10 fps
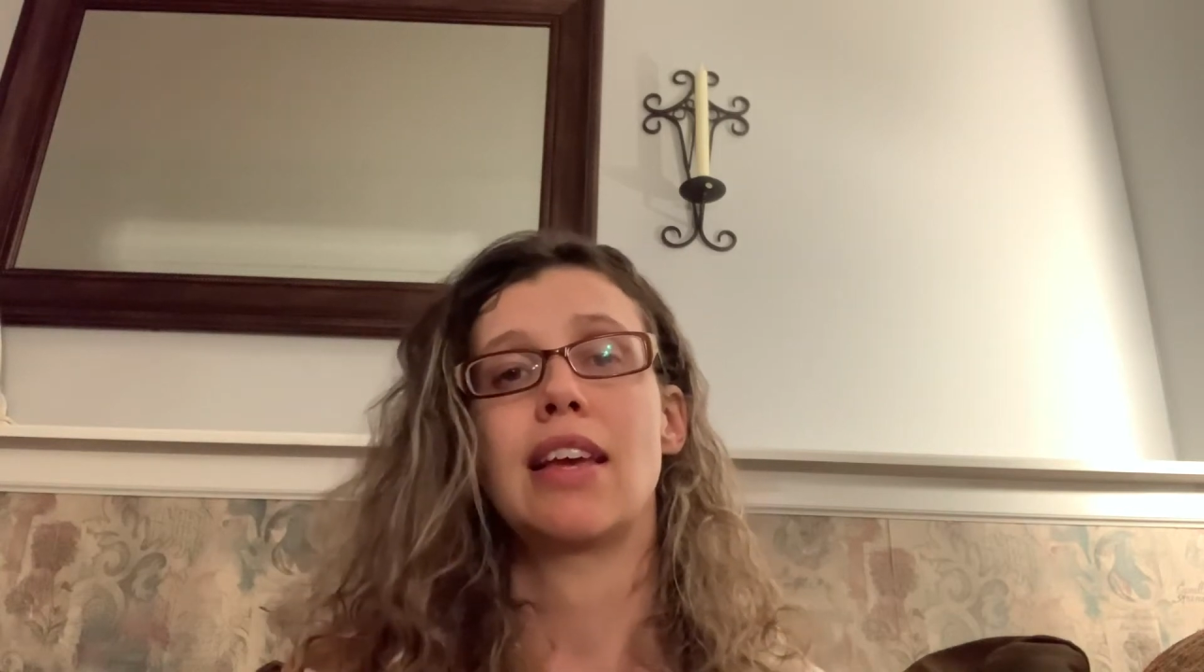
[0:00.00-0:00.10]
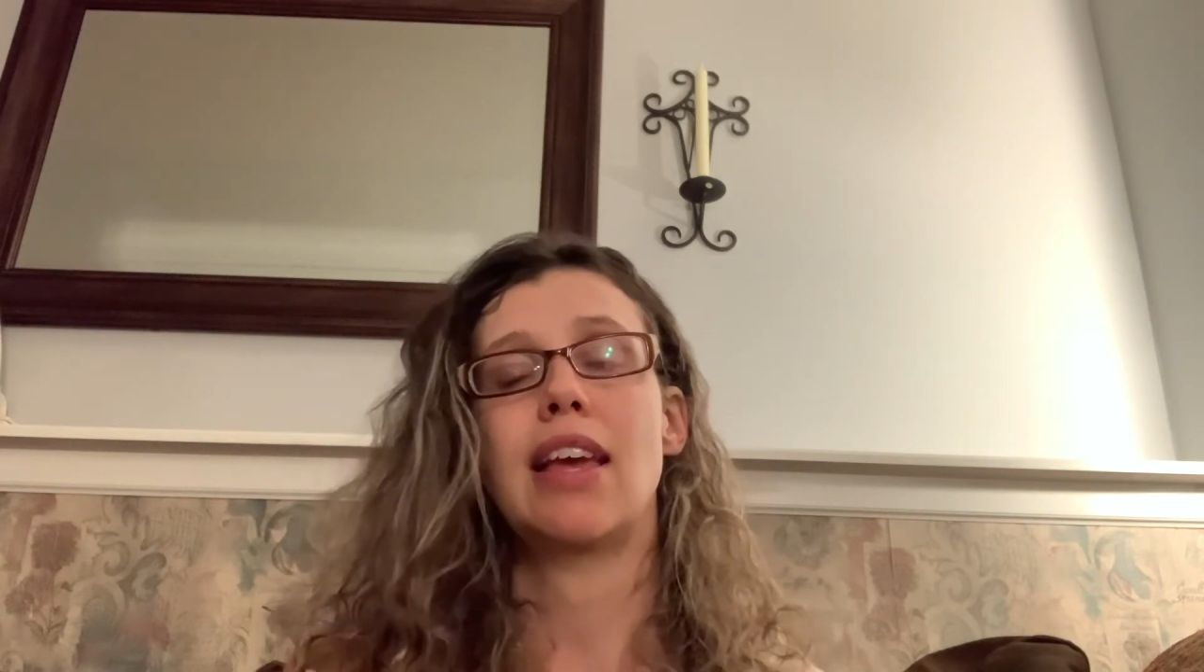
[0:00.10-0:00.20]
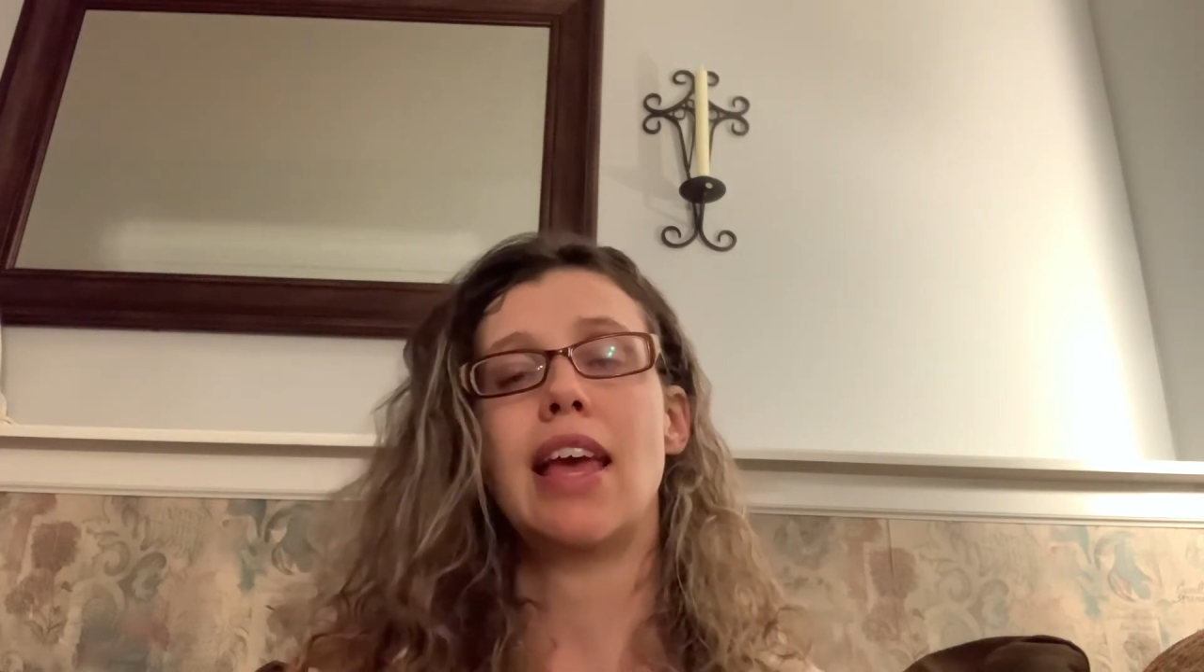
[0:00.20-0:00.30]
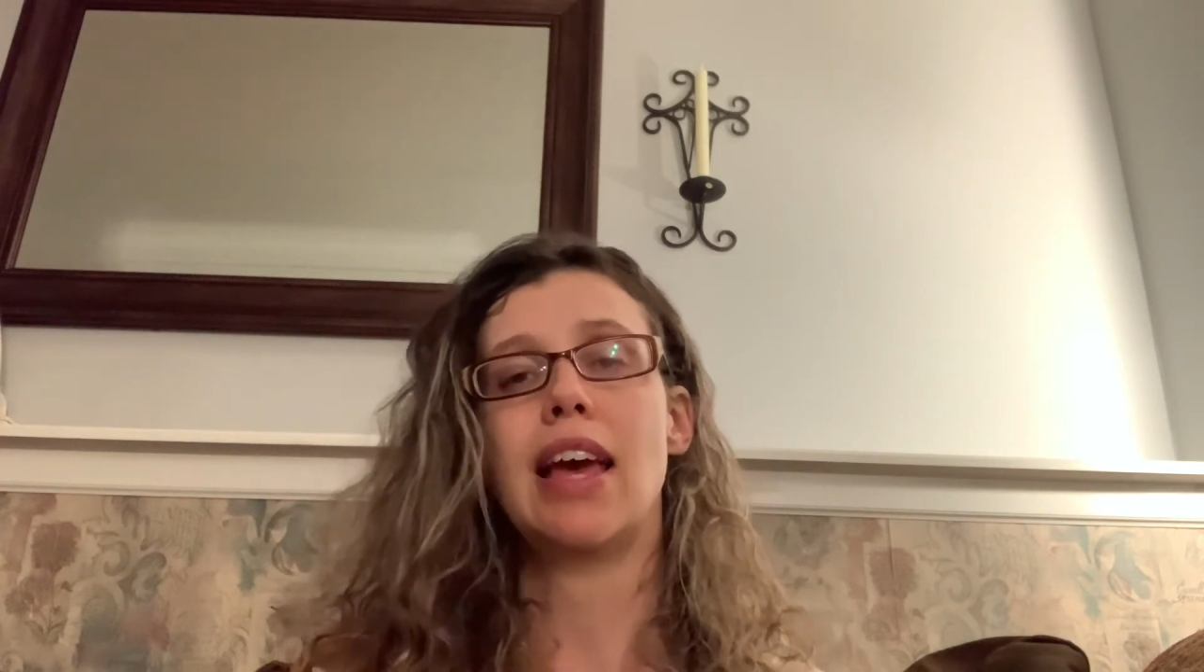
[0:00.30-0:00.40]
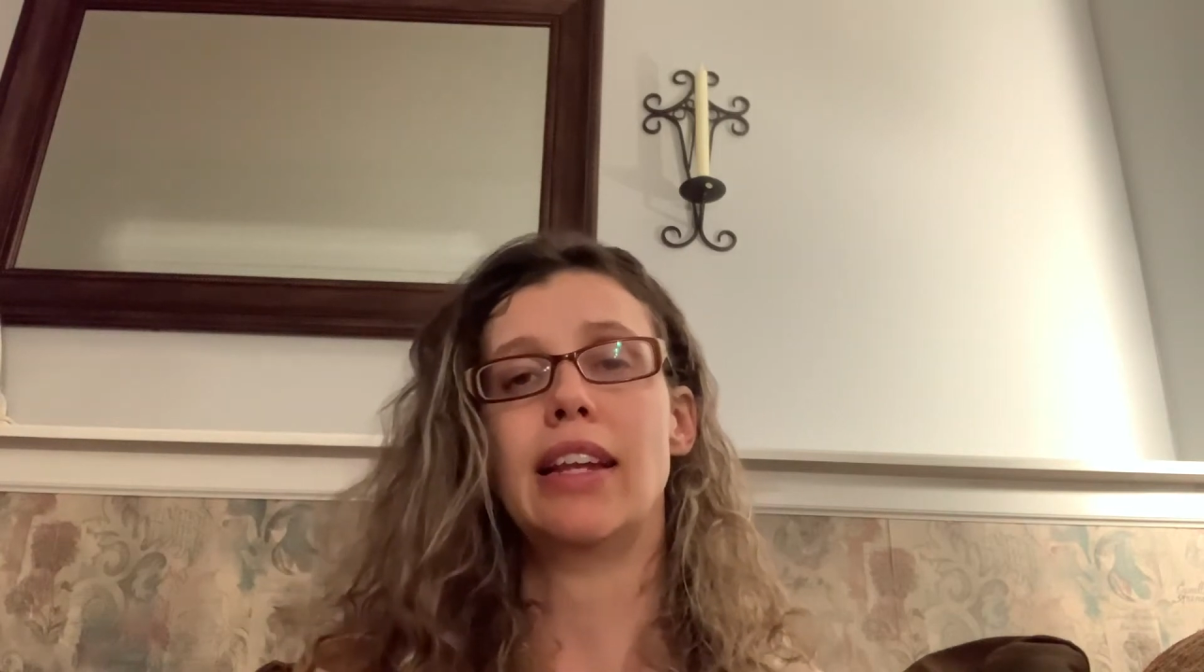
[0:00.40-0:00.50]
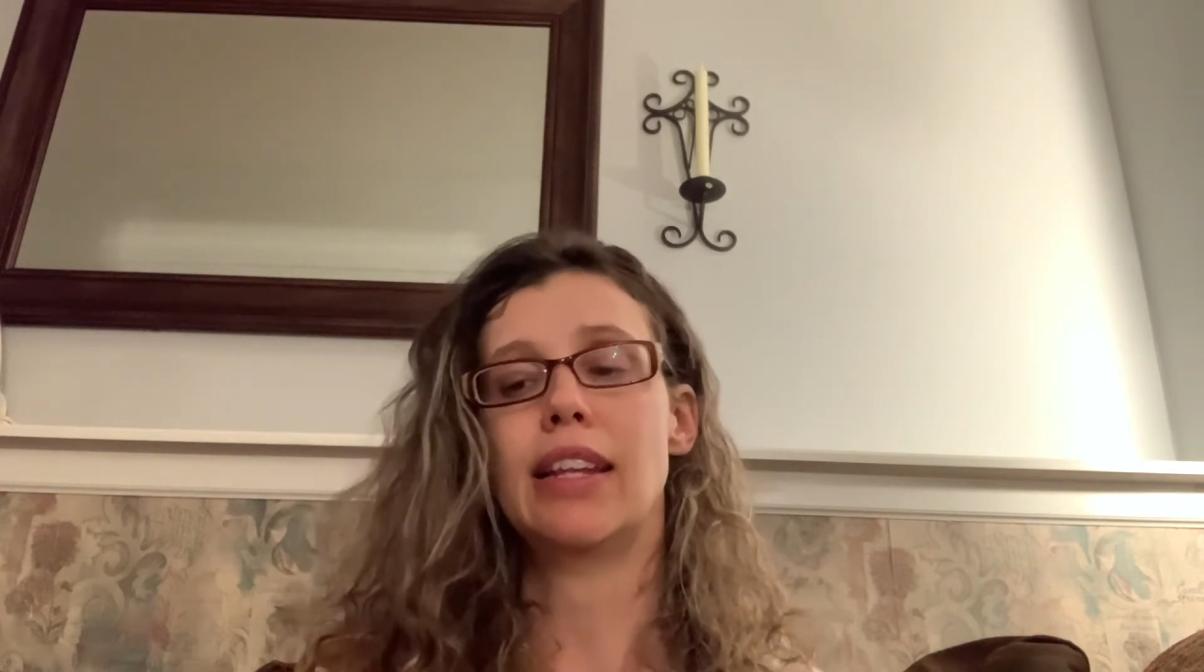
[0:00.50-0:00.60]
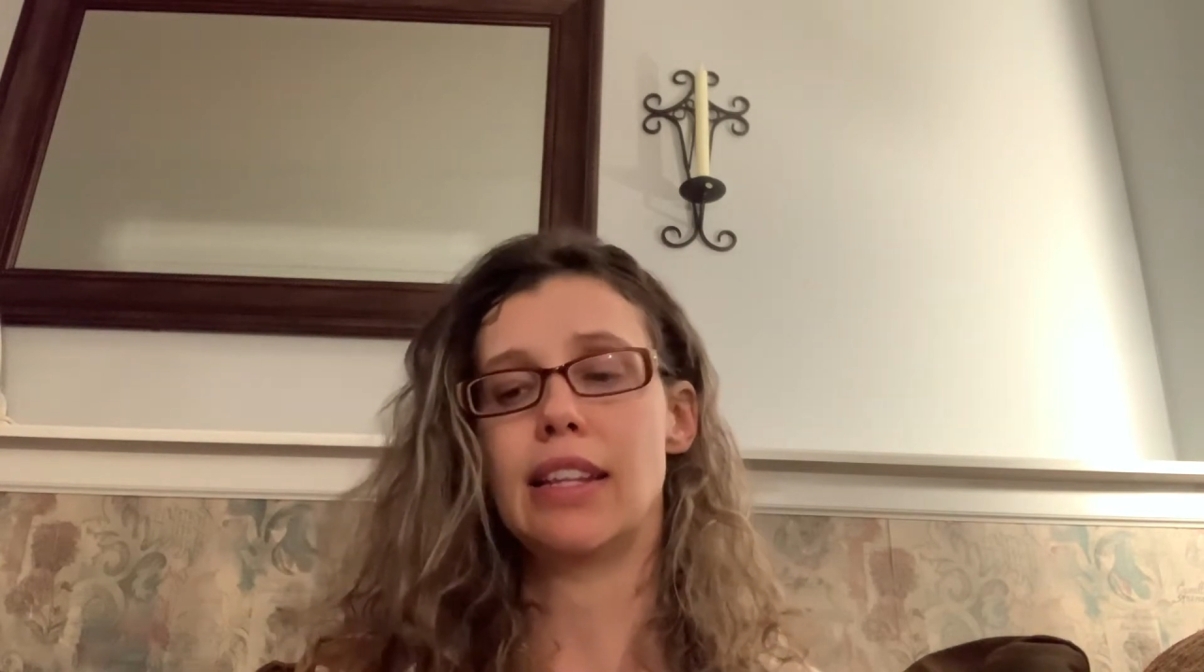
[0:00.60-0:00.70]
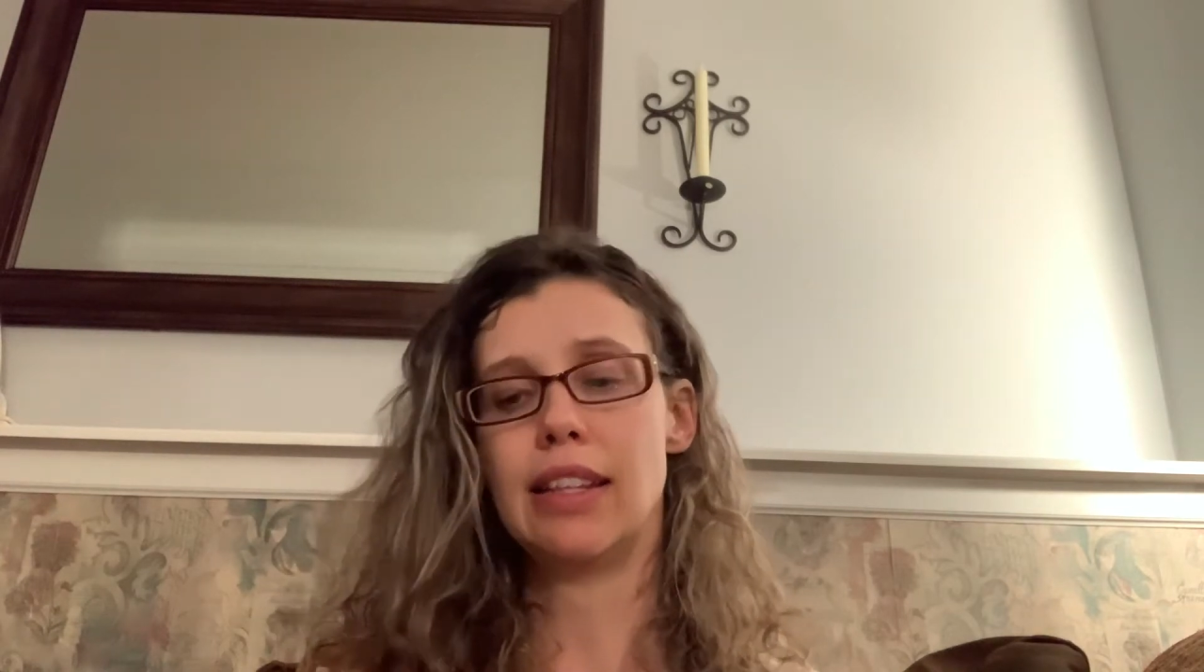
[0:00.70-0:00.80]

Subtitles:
and